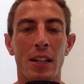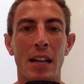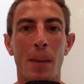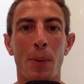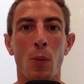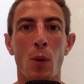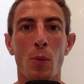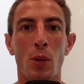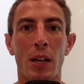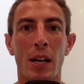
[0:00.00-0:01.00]
You got to put one
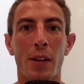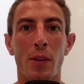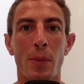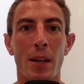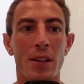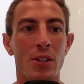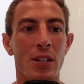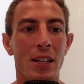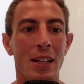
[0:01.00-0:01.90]
more guy on the bench.